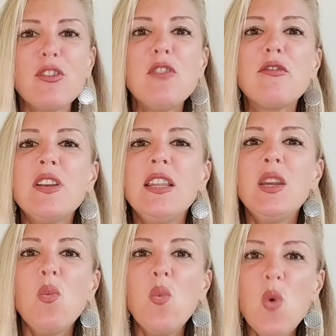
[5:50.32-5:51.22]
you
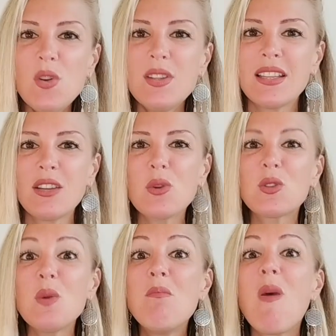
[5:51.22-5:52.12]
feeling wounded and
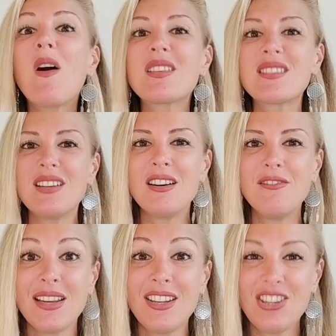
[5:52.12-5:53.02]
also marks
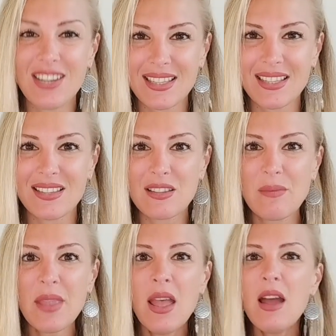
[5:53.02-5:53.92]
of injustice.
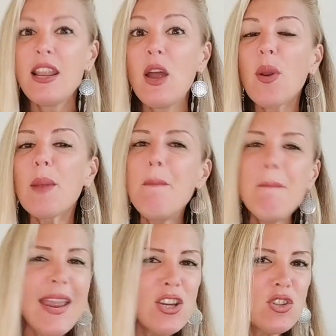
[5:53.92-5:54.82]
Now, what
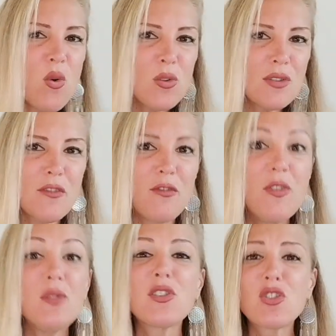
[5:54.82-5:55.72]
makes you also
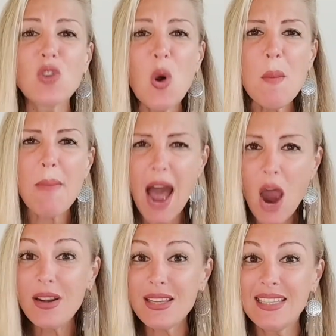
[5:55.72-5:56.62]
feel so
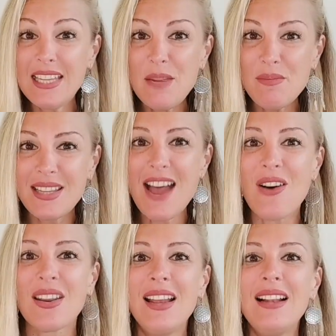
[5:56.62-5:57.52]
powerless deep
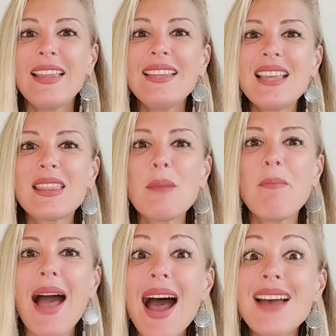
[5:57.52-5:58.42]
down is that the
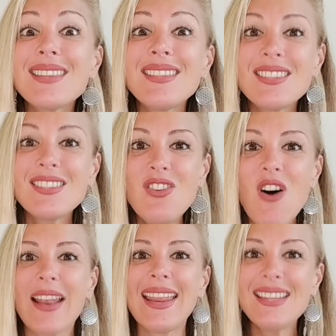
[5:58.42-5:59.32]
past does
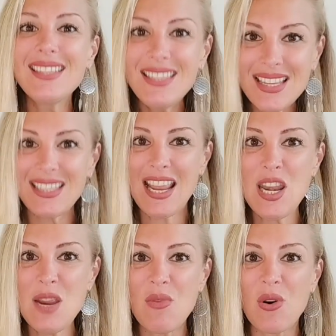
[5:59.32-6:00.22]
not exist
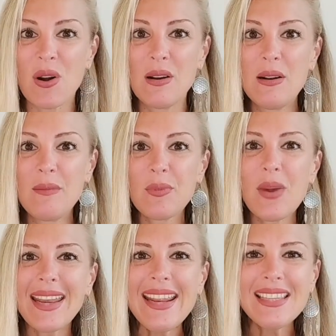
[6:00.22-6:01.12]
anymore
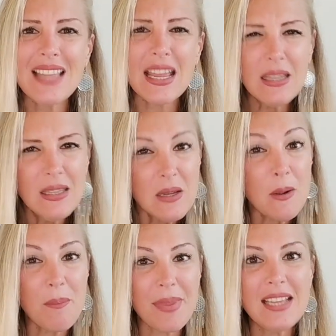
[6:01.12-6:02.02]
right? It's that little
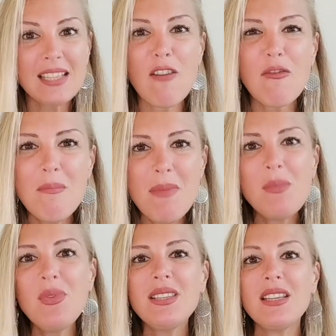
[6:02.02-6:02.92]
piece of
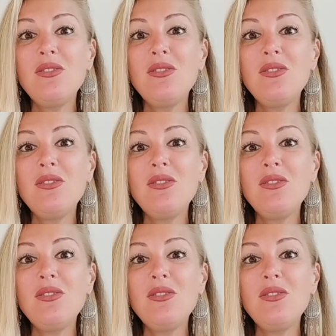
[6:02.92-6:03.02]
memories in